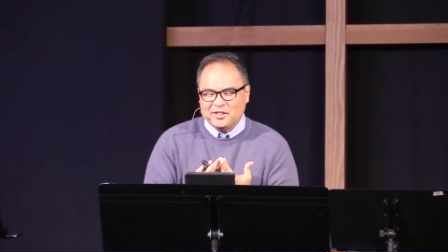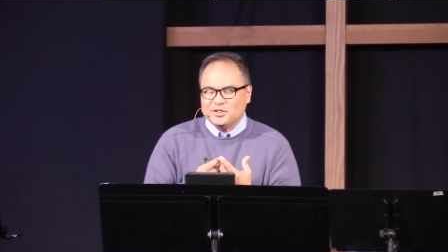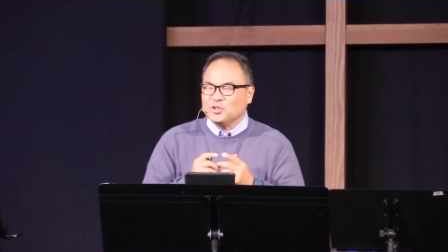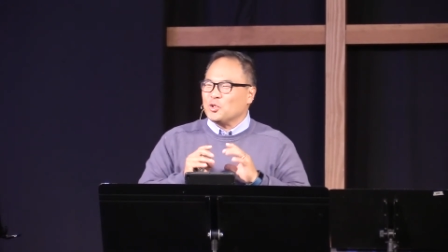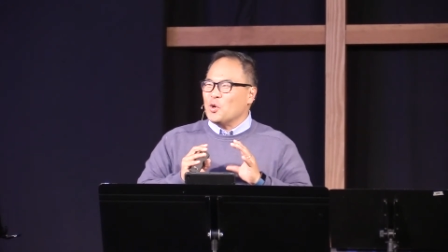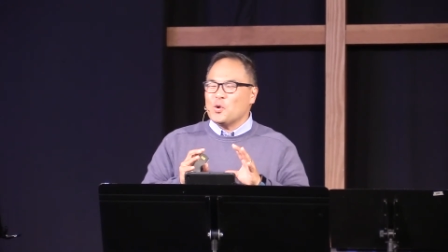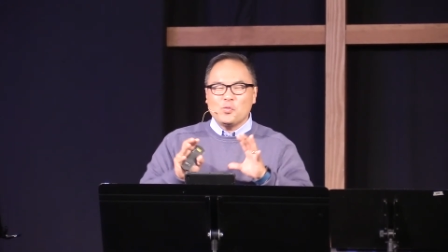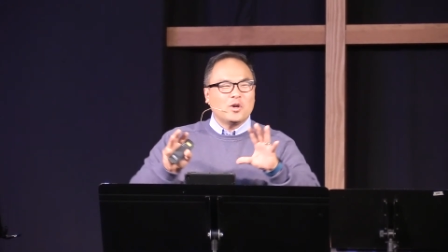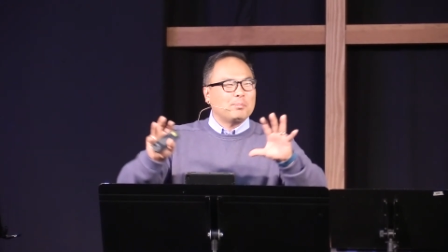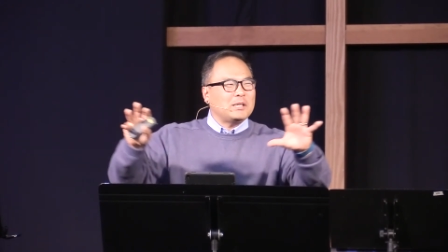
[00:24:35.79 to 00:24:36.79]
to go
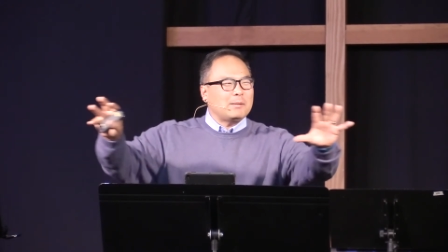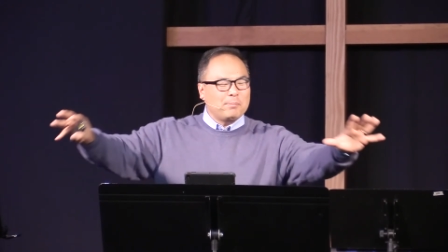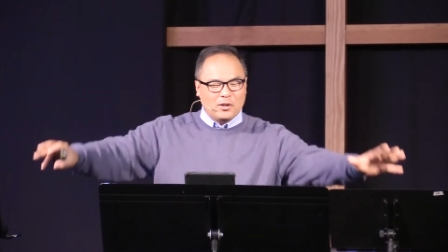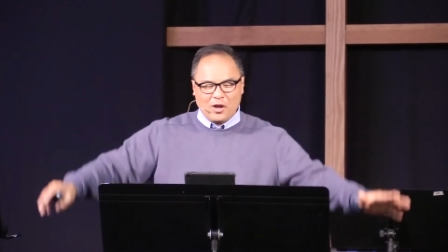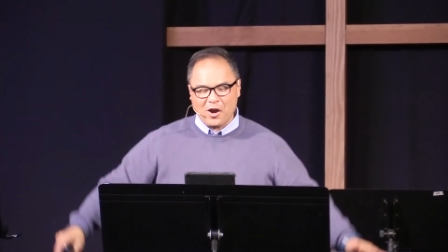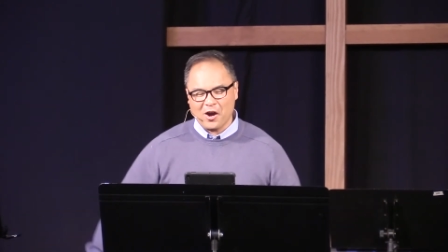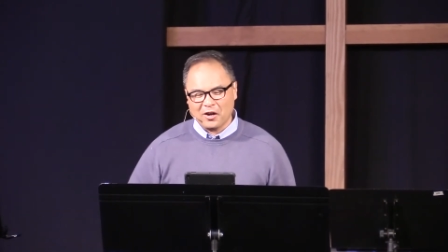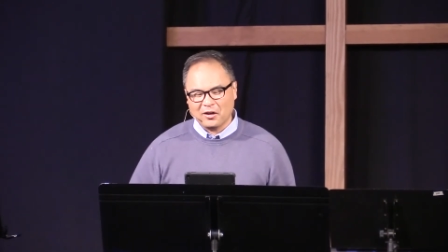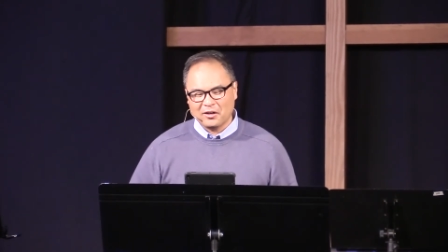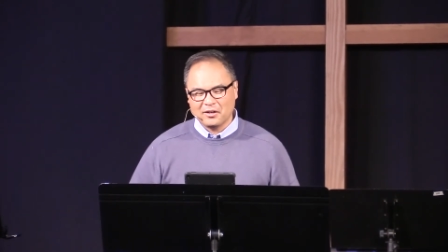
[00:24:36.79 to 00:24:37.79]
where people
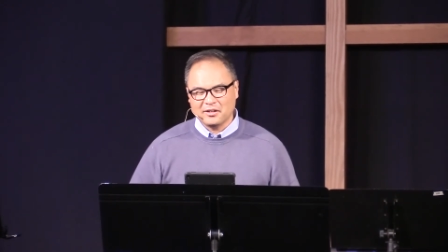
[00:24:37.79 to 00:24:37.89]
are.